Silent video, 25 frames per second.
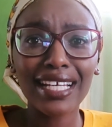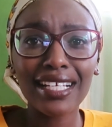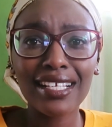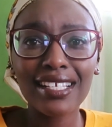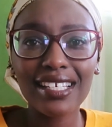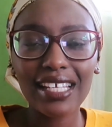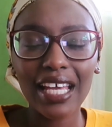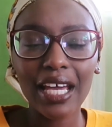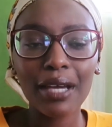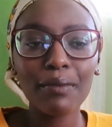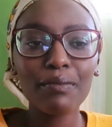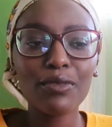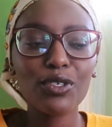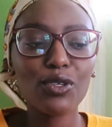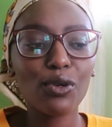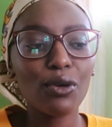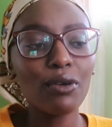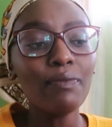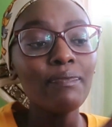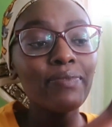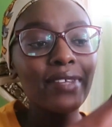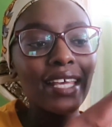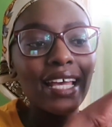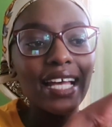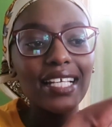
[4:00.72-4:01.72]
that time.
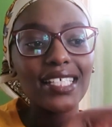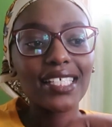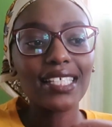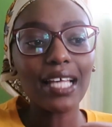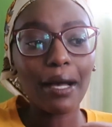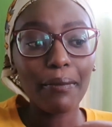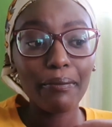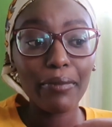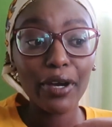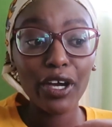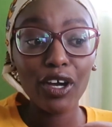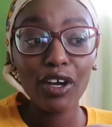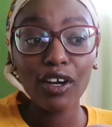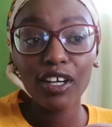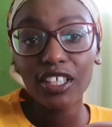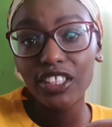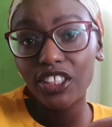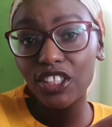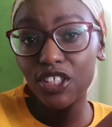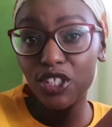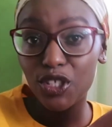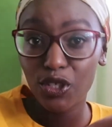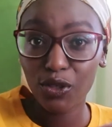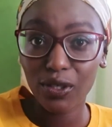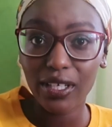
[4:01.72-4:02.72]
So some
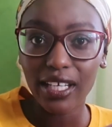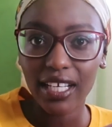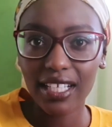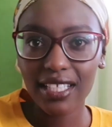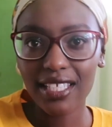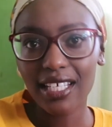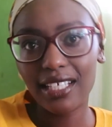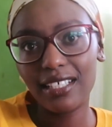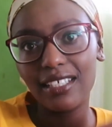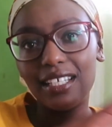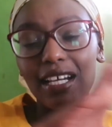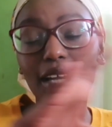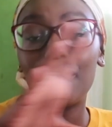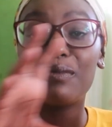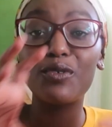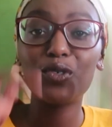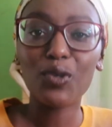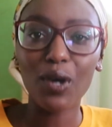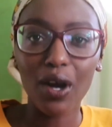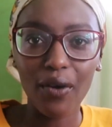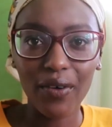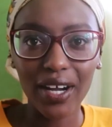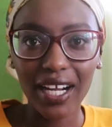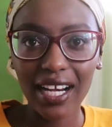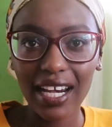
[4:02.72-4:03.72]
biology students had come
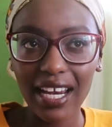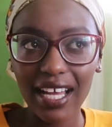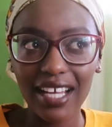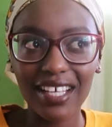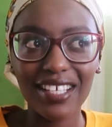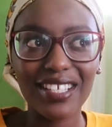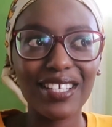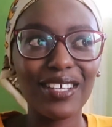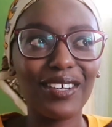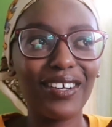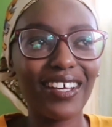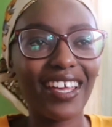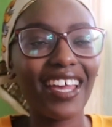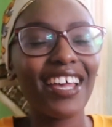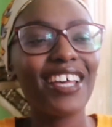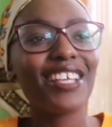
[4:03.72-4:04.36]
to our class.